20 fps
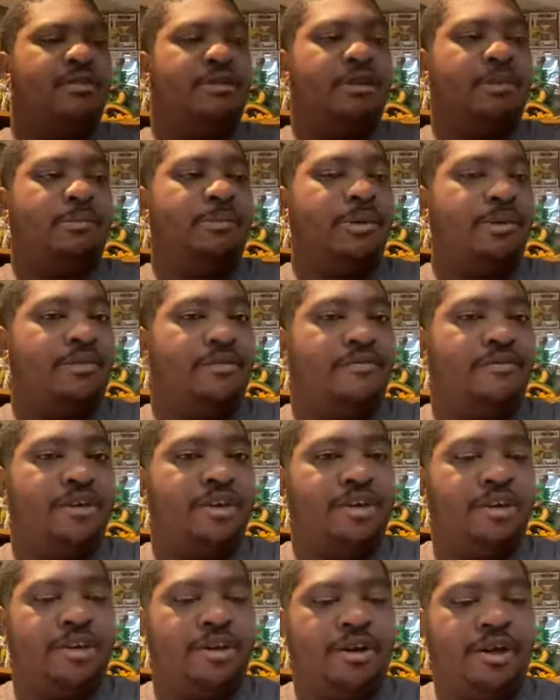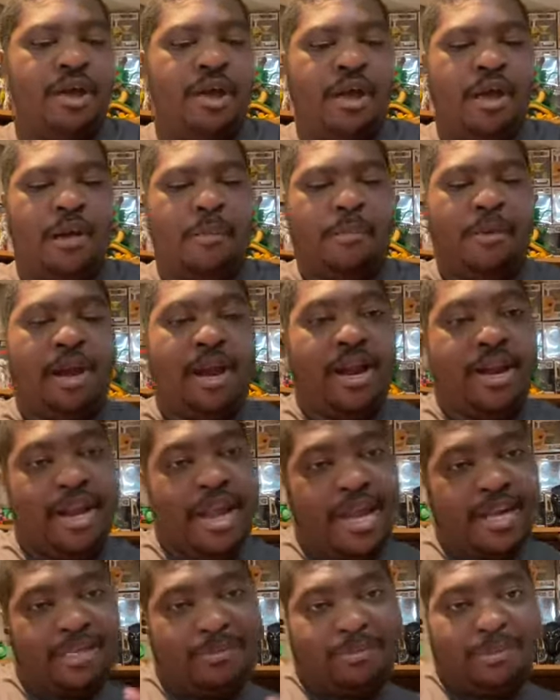the Build-A-Figure, but our
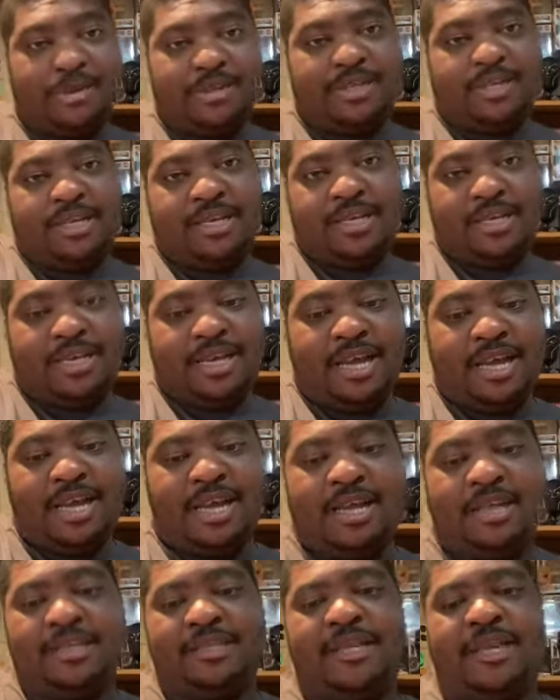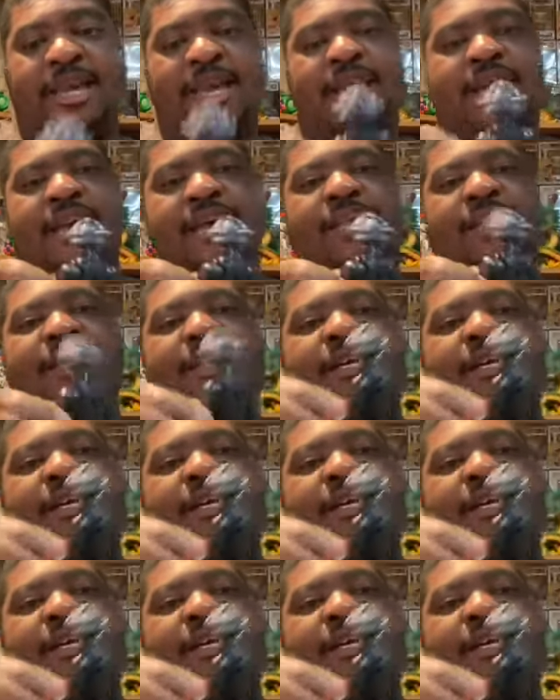next person does, and the